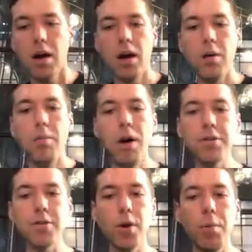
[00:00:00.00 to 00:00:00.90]

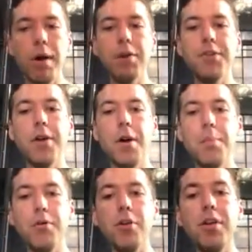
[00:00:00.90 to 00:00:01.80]
Also about
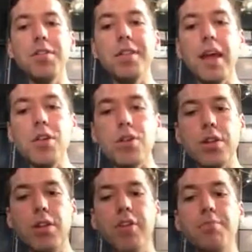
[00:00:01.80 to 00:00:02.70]
the
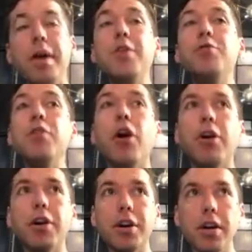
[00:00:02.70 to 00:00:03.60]
pronunciation of matriarch.